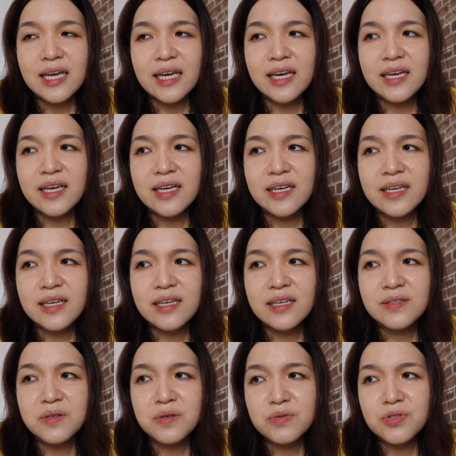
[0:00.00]

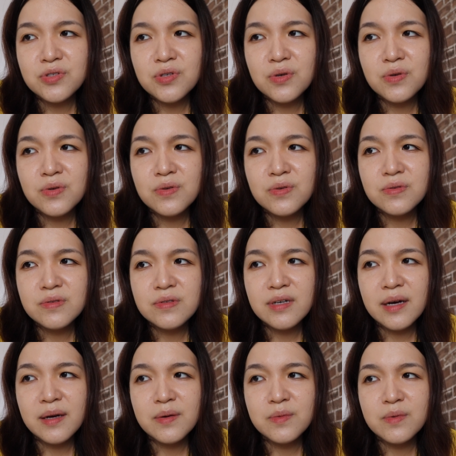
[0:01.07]
And also
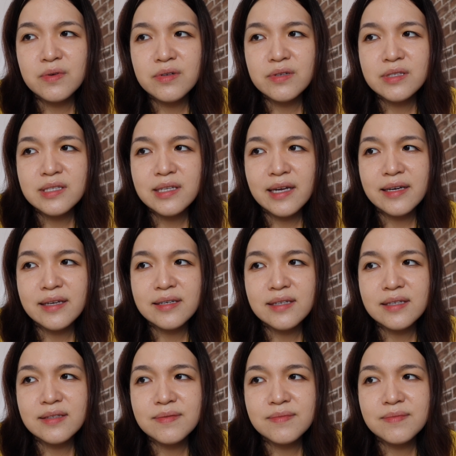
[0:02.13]
I was like,